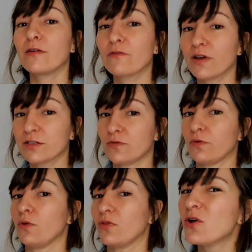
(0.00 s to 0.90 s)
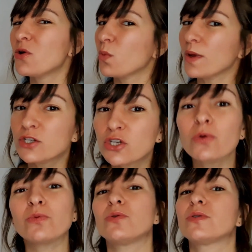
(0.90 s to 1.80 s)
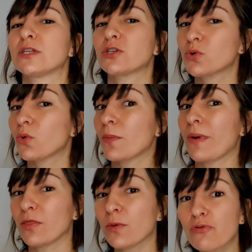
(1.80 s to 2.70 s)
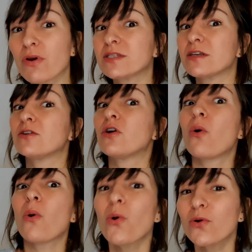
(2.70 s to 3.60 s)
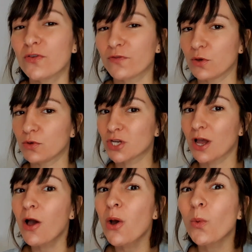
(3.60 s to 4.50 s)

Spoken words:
First of all, we don't use it to talk about the present or the future.